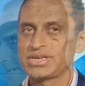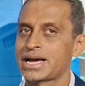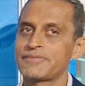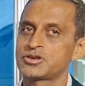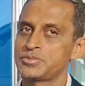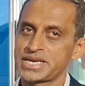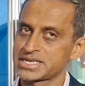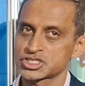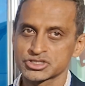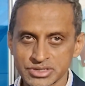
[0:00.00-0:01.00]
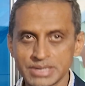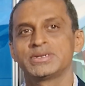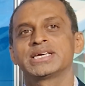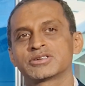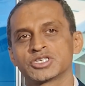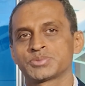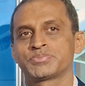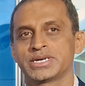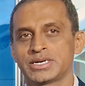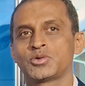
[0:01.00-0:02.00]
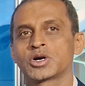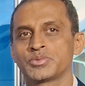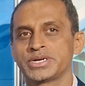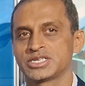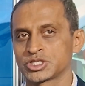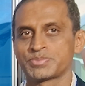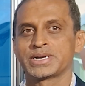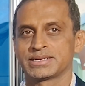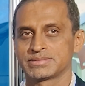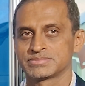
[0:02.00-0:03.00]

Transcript: We have to be extremely crisp in what we display.